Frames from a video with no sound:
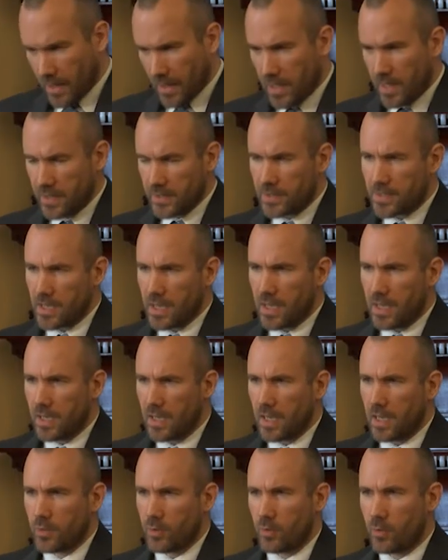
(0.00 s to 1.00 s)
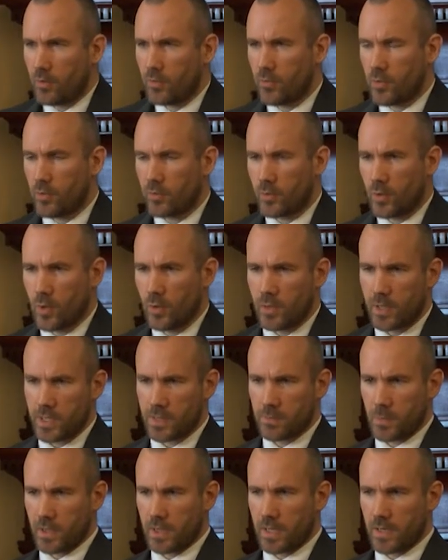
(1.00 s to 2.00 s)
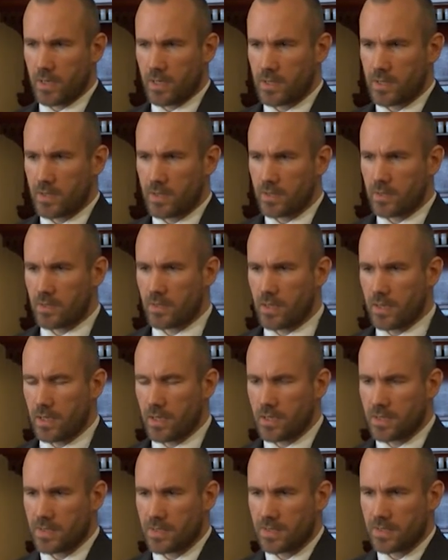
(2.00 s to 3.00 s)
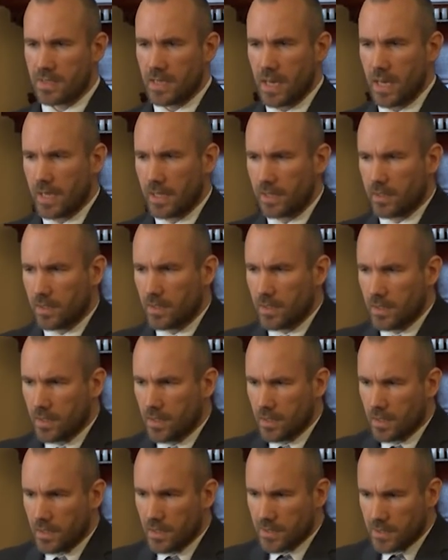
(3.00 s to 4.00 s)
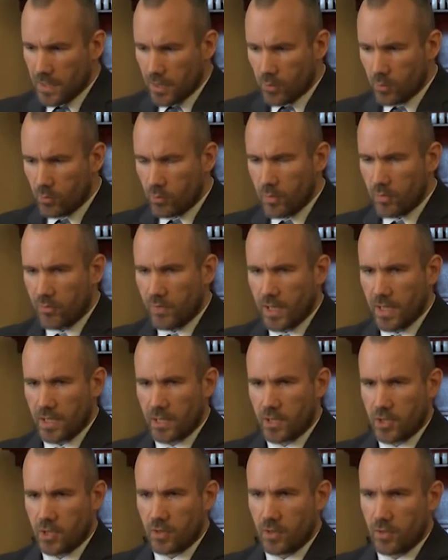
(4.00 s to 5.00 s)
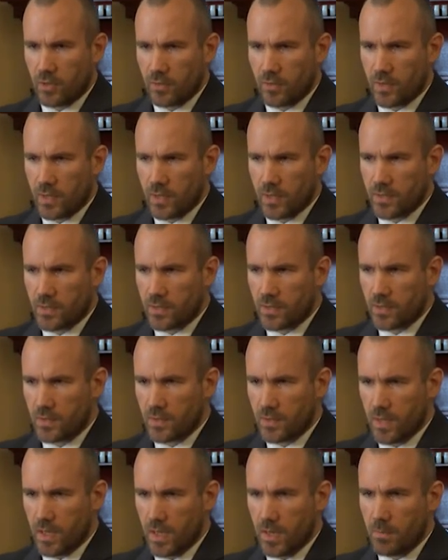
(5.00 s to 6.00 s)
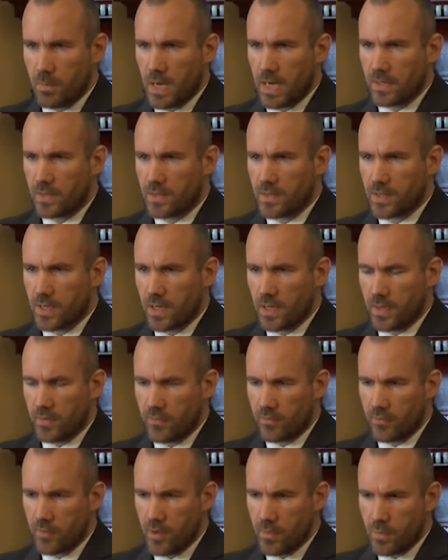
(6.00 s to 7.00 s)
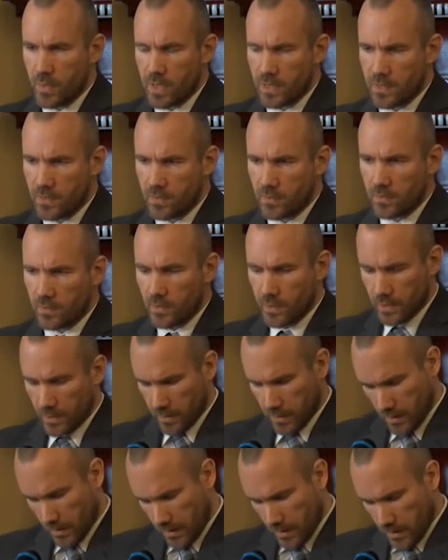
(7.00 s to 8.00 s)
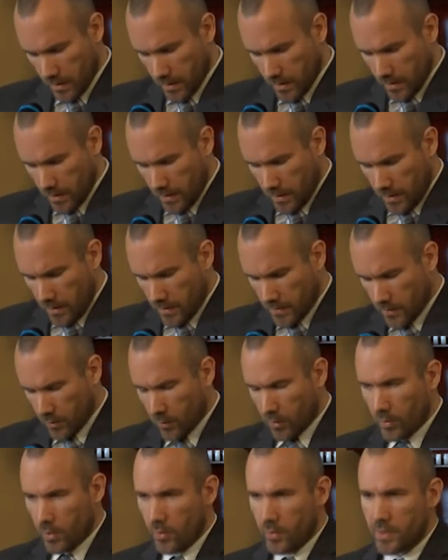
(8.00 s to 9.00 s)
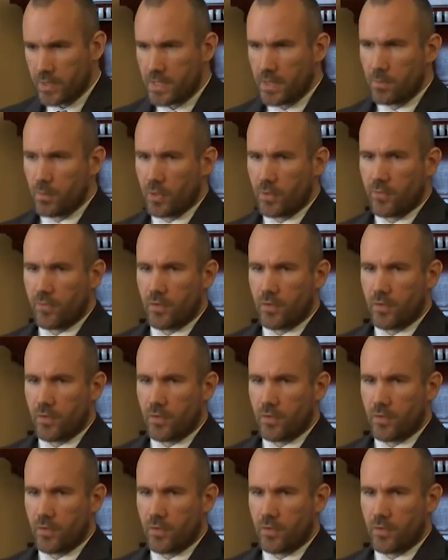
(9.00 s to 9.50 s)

And I don't know if you've noticed, but there's a slight subtle reflection of this mindset in Freemasonry. So although the symbol of